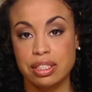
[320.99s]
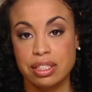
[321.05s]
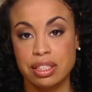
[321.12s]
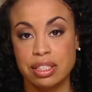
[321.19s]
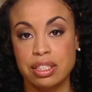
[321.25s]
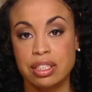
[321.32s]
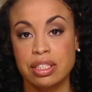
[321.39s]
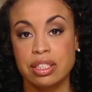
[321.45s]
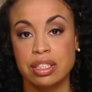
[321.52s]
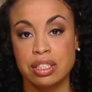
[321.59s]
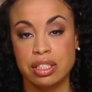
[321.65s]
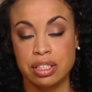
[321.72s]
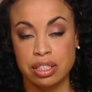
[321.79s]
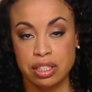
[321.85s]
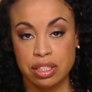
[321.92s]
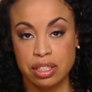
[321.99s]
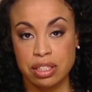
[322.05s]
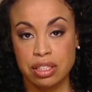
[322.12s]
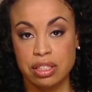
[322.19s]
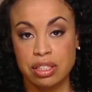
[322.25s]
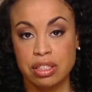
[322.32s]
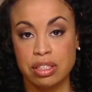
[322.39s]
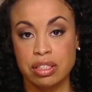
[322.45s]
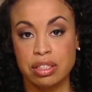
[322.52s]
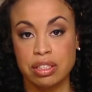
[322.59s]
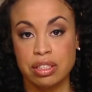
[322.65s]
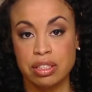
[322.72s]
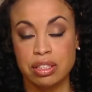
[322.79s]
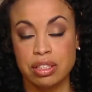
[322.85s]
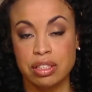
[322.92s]

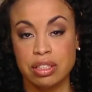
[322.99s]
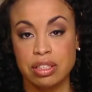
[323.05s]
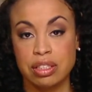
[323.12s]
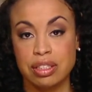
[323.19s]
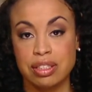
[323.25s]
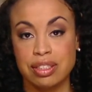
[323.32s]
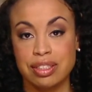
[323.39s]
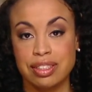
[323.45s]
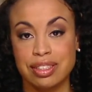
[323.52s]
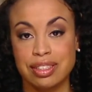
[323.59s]
(no one is talking)